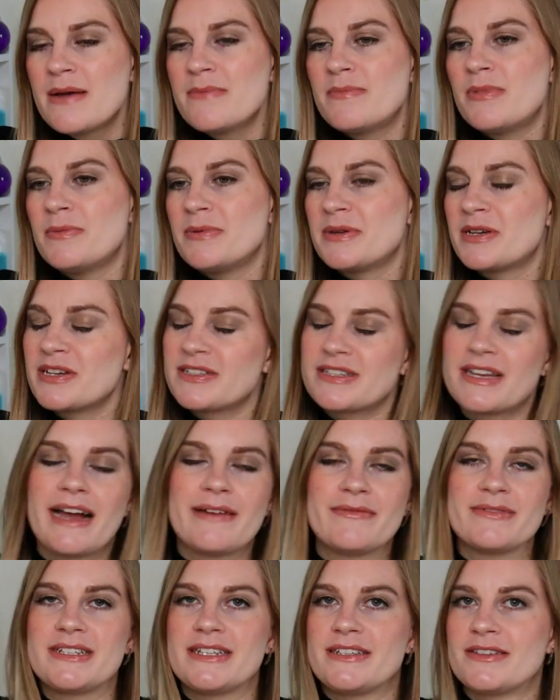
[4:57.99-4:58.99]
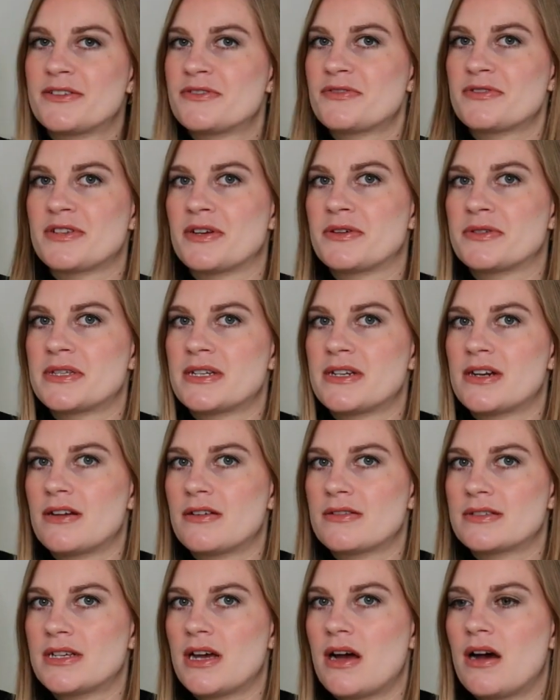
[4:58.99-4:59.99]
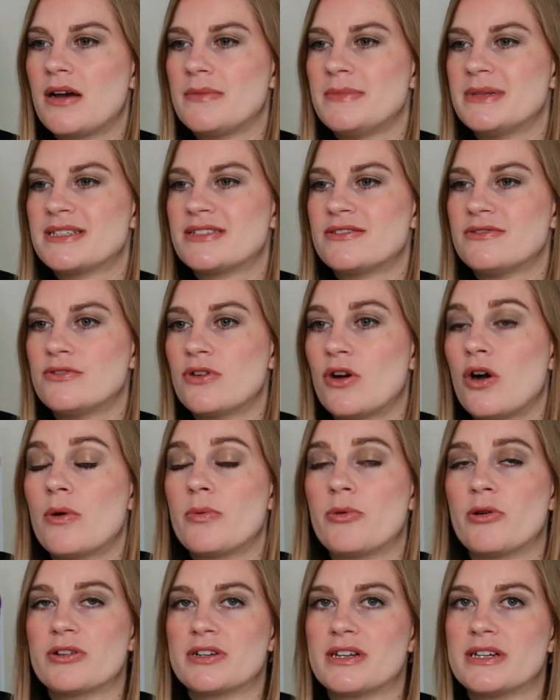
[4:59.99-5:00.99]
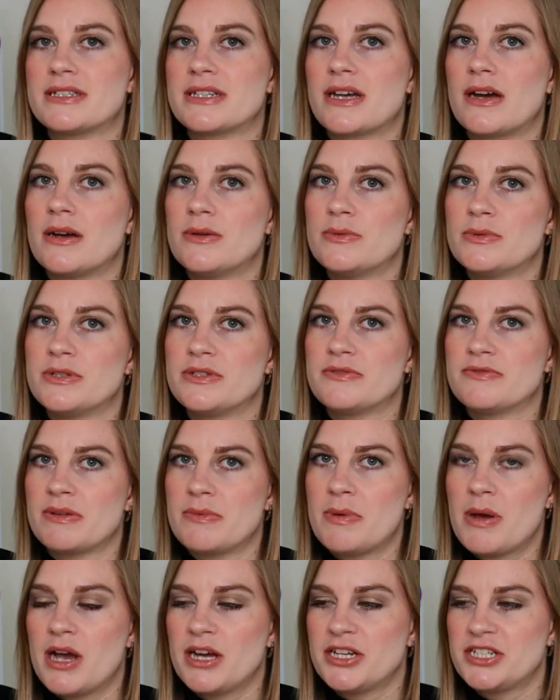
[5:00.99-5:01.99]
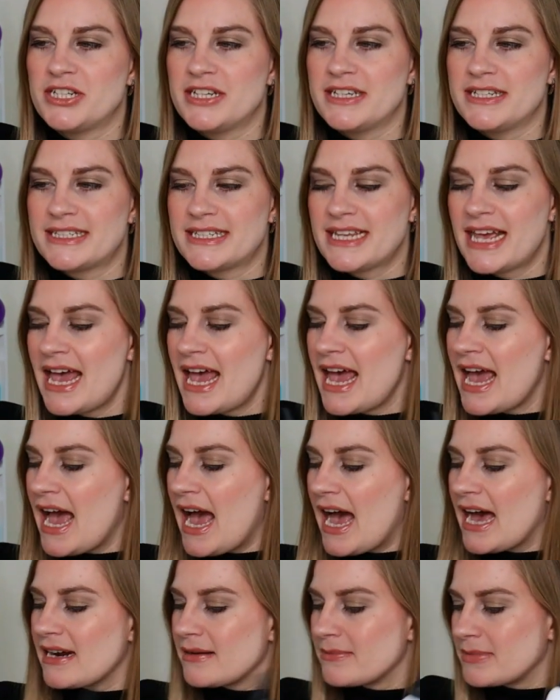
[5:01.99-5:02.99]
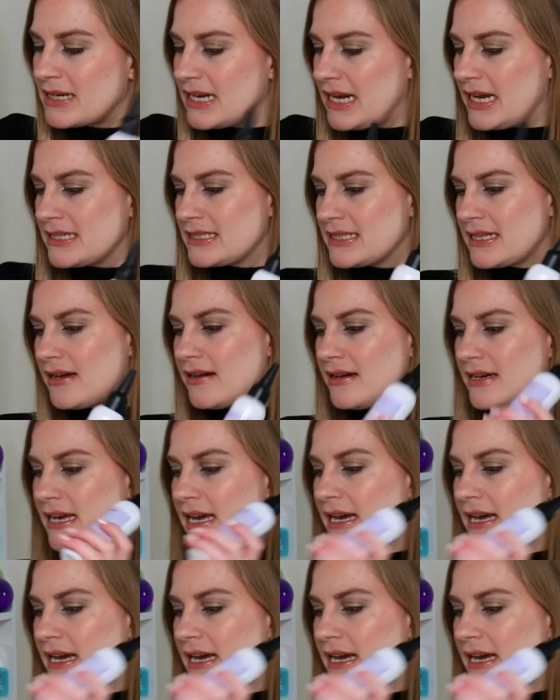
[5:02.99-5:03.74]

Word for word: but because I haven't seen those results in a long time it's not a product I would repurchase and I'm glad that I